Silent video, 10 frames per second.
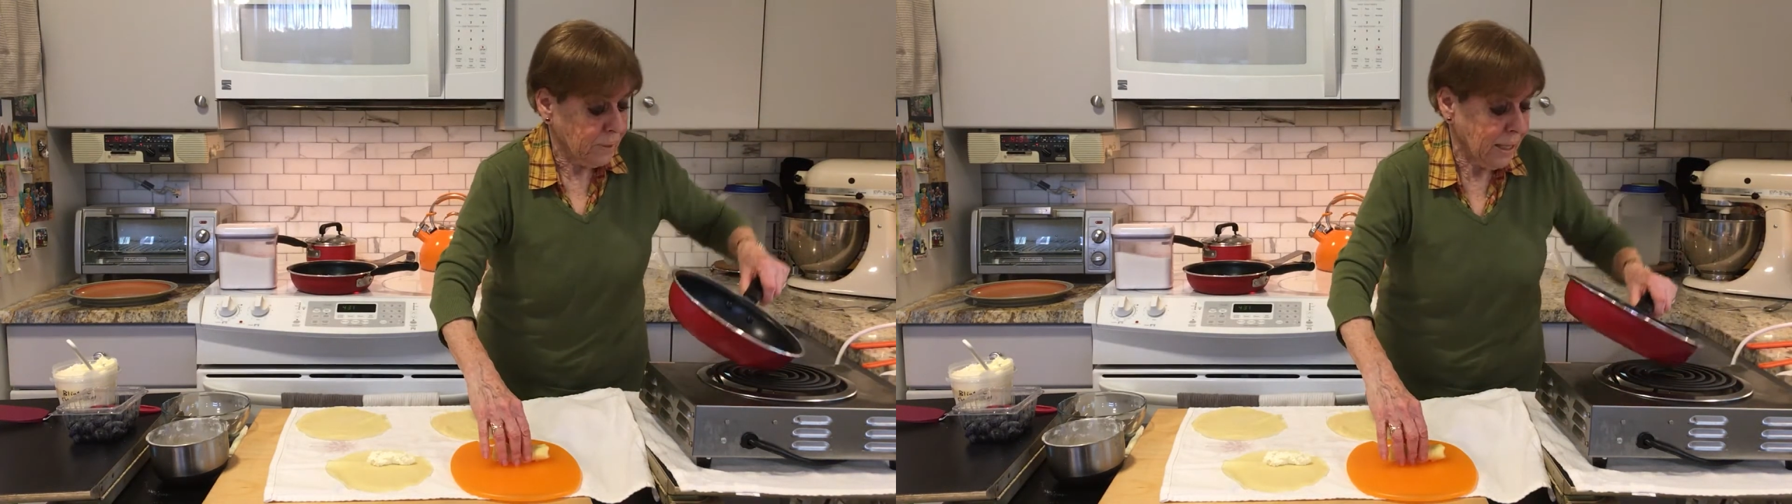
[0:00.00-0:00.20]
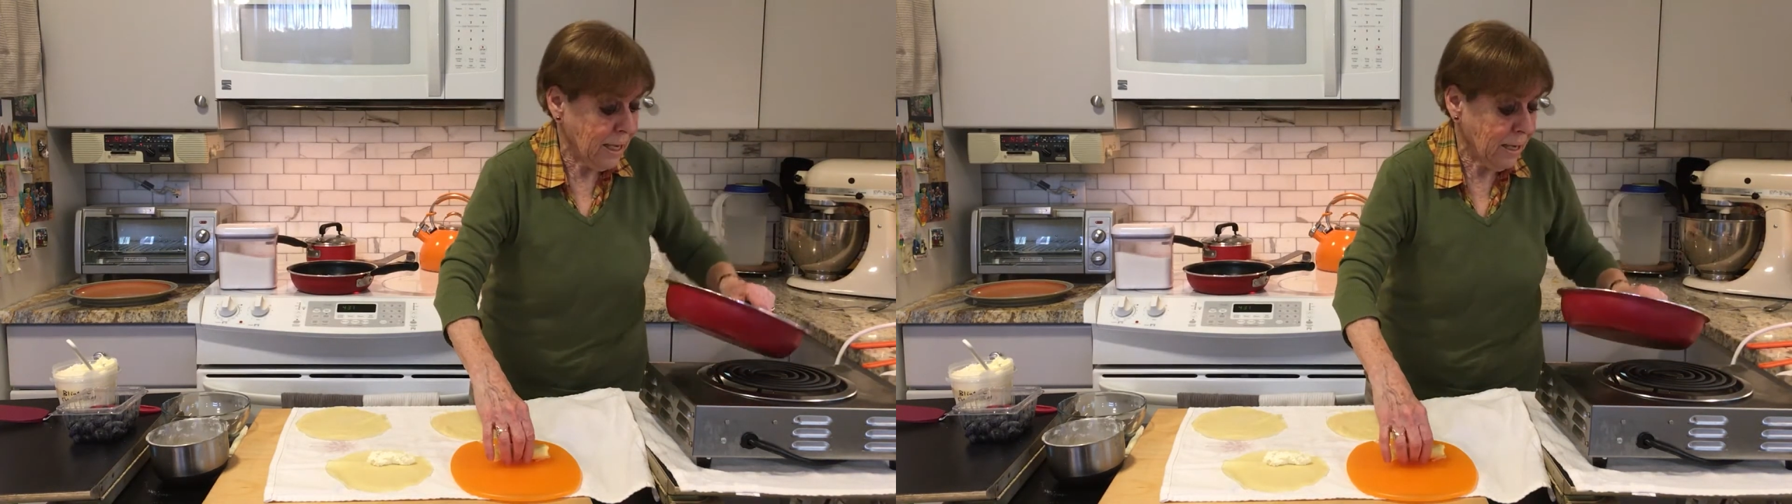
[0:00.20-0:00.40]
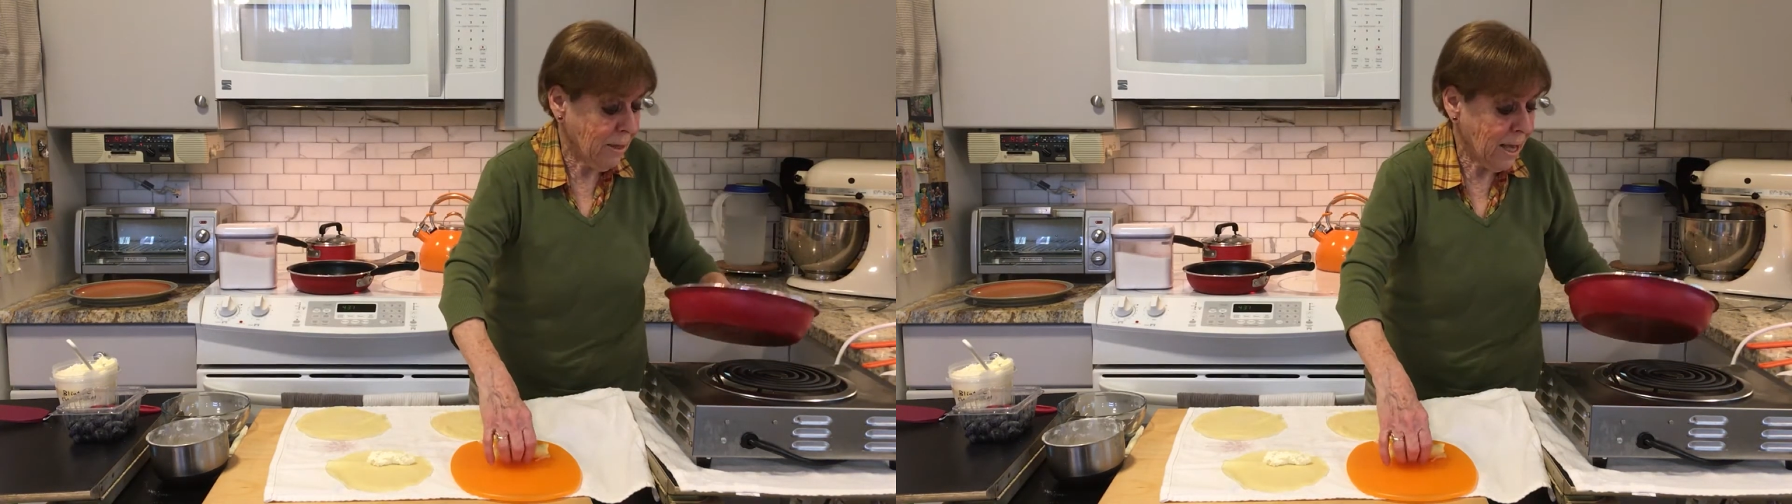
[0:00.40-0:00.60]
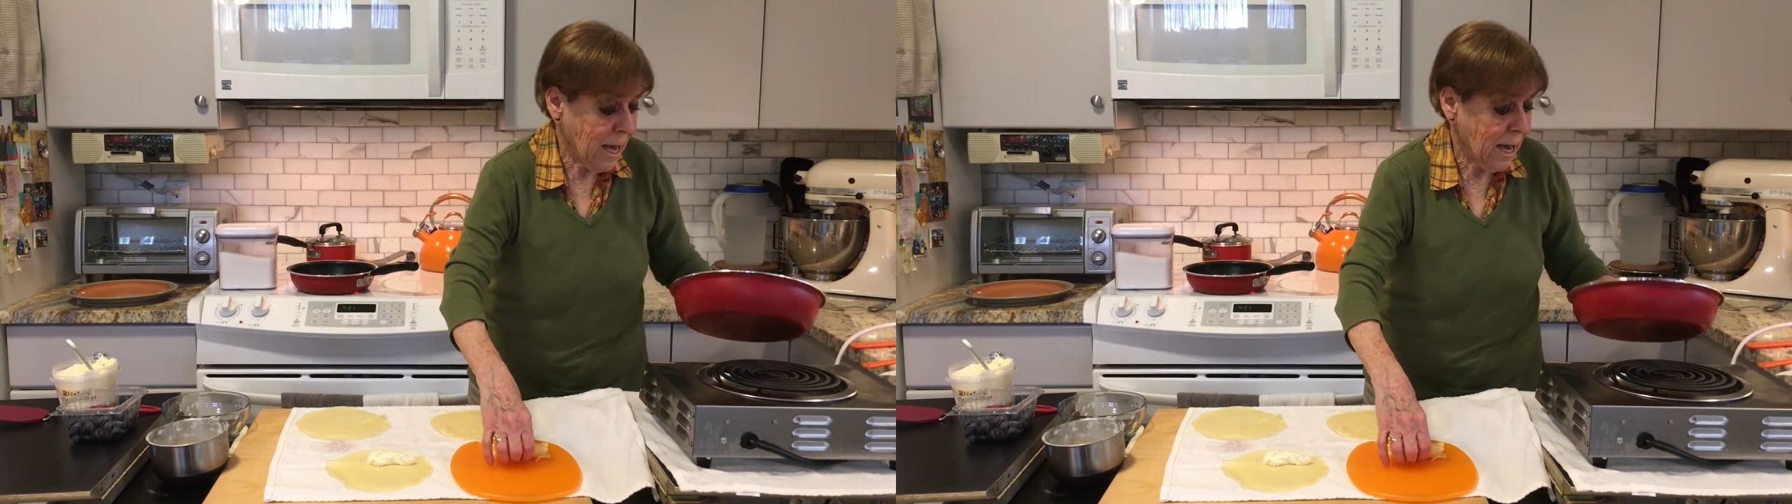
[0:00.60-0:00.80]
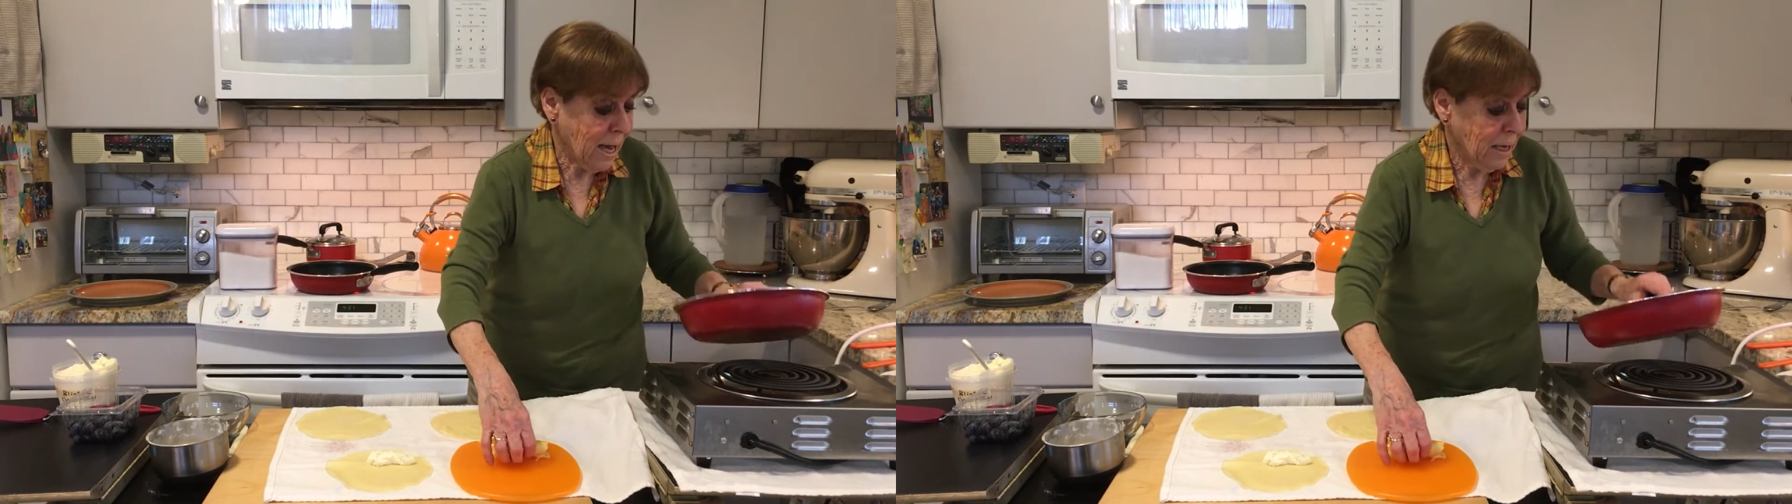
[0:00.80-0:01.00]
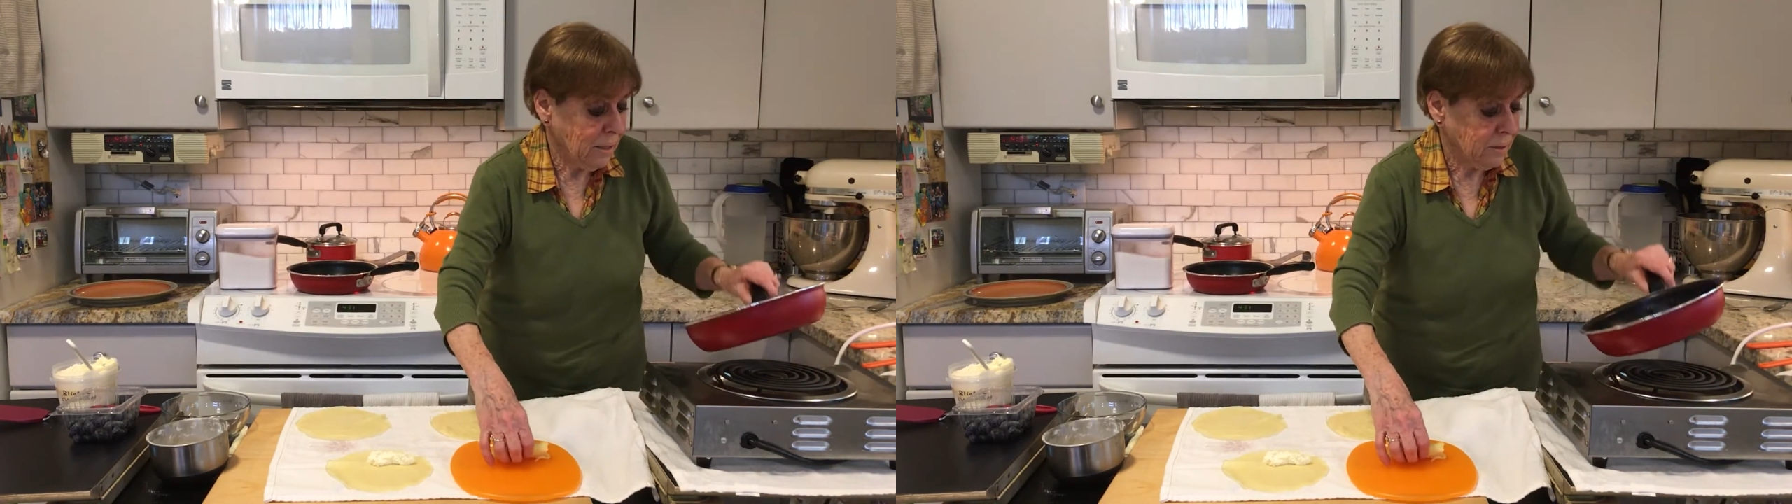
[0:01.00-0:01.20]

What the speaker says: here they are,